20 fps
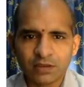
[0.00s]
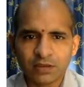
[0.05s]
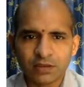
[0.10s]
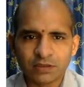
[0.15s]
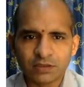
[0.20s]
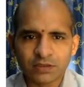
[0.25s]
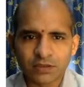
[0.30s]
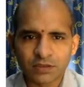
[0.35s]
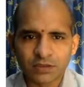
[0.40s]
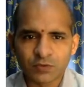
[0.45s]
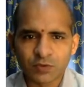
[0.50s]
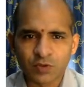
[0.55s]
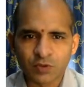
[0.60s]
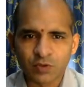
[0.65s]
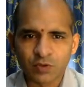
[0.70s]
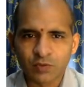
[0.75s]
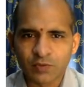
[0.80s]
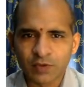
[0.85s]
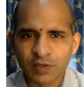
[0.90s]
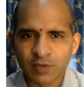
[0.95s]
I just want to
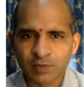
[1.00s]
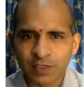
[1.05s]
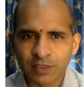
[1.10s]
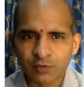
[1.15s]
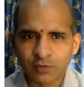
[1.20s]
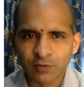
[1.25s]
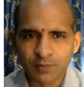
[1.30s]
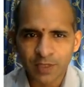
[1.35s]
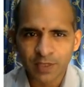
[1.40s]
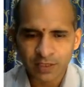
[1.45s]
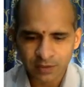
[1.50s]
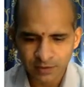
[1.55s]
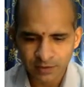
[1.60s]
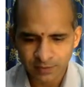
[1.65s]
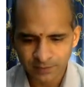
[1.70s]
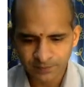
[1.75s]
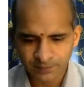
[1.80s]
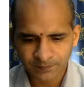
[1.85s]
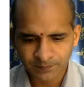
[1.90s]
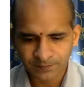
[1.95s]
open my notepad.
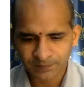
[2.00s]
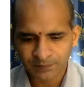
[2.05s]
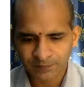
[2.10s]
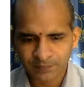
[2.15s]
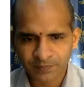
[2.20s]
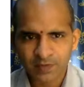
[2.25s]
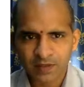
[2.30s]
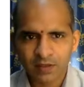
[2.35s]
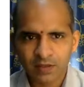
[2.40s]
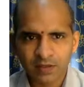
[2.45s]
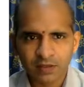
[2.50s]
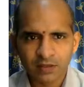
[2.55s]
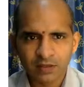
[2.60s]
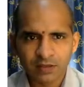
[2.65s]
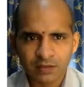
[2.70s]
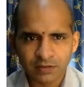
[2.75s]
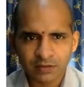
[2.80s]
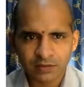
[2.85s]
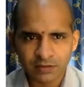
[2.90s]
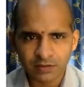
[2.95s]

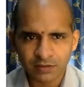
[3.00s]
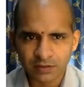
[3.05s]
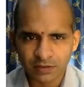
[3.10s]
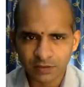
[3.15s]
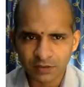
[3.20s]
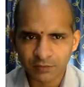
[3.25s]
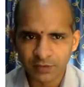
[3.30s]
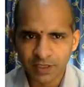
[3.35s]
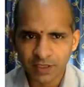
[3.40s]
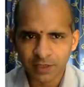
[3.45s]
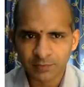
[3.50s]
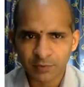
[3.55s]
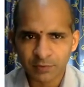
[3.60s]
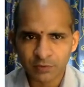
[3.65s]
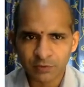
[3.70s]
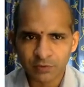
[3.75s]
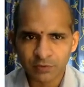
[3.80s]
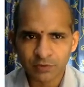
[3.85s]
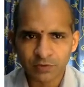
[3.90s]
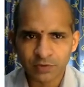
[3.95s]
Here we have
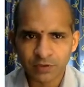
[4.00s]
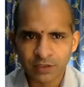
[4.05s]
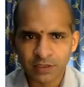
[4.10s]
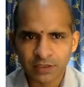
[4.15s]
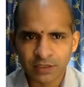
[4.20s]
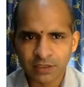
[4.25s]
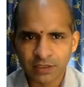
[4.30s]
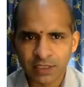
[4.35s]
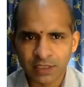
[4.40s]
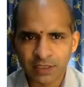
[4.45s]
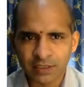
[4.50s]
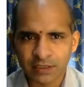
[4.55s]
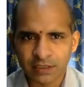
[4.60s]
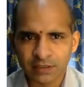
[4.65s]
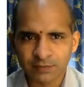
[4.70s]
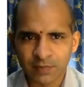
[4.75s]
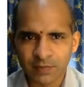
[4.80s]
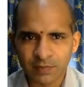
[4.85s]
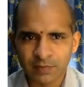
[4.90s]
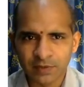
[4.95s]
to take directly
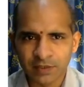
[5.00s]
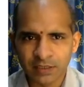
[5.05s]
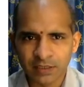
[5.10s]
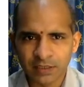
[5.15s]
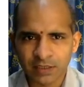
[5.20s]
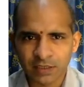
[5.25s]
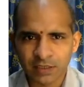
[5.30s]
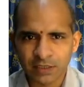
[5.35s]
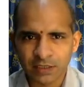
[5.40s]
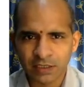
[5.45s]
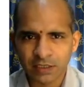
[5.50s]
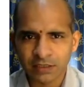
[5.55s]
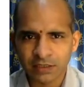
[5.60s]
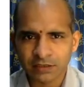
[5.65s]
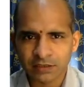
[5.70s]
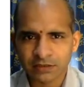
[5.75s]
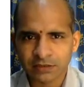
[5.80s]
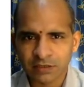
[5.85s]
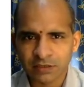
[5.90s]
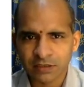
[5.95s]
public class
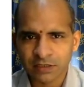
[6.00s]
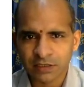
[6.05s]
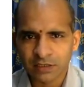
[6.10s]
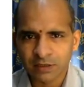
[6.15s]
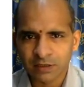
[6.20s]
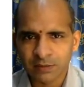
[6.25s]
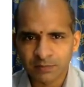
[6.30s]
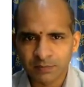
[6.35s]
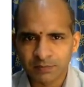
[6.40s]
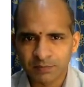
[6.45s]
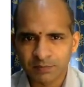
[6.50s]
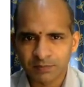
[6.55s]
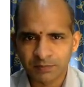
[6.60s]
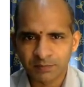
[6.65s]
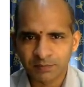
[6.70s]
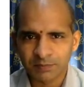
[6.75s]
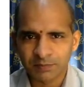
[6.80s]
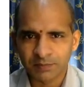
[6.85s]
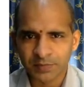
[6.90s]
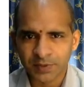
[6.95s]

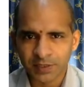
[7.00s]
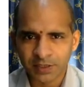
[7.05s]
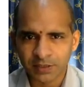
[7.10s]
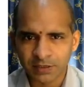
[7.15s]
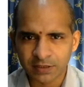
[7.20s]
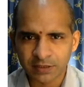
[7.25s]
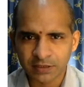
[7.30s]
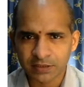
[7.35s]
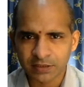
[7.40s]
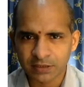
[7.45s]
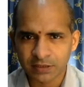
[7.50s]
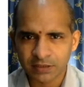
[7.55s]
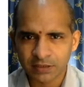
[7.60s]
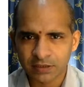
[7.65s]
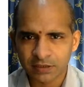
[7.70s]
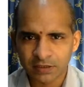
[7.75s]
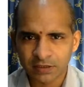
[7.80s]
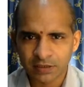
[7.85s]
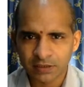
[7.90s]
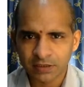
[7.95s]
print
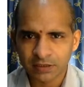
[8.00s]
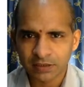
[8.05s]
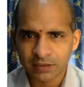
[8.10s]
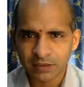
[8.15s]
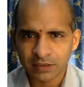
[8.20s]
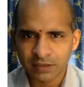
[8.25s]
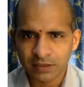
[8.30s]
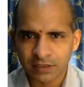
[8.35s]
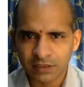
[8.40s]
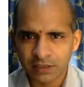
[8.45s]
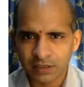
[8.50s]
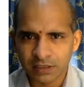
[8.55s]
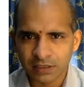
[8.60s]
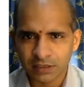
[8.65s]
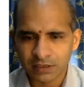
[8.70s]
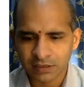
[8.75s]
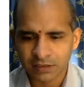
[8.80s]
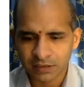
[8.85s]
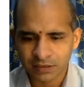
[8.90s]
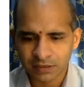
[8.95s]

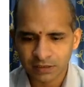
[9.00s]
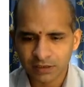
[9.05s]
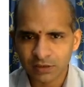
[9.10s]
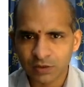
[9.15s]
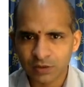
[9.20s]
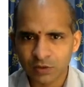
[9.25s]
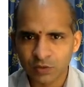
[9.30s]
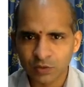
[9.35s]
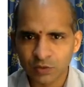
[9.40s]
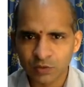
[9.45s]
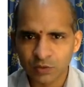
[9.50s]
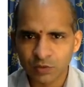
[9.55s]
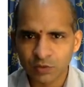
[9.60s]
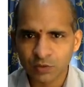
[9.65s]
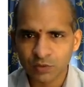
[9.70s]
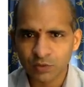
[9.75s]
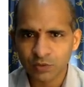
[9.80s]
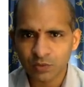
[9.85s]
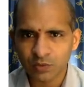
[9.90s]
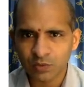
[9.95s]
10 to
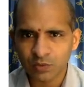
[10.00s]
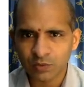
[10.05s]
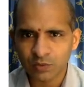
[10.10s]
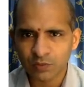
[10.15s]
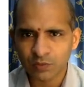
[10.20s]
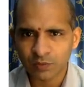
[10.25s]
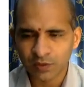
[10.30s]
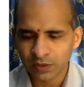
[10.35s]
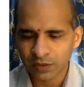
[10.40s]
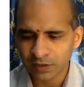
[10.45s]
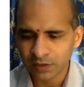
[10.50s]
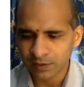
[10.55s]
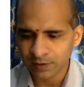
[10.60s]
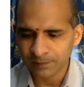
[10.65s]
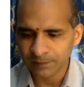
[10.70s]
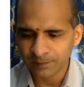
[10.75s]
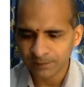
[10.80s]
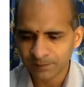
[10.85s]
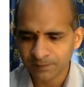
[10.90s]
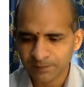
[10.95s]
1,
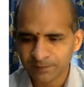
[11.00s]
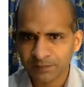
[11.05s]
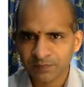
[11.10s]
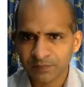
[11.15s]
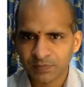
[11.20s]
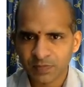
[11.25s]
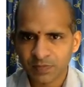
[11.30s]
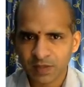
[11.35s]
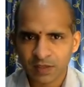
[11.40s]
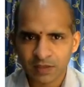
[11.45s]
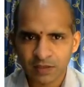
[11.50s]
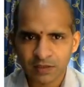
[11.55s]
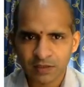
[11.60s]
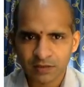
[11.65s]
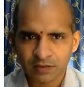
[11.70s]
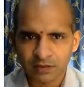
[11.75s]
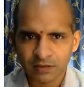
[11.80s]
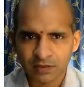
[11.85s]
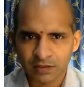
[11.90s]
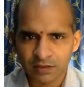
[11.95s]

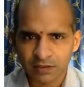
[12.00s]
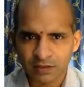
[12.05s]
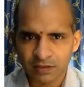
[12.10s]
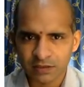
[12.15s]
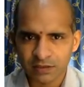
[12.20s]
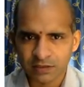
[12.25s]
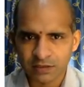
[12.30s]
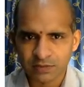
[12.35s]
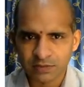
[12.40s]
then it is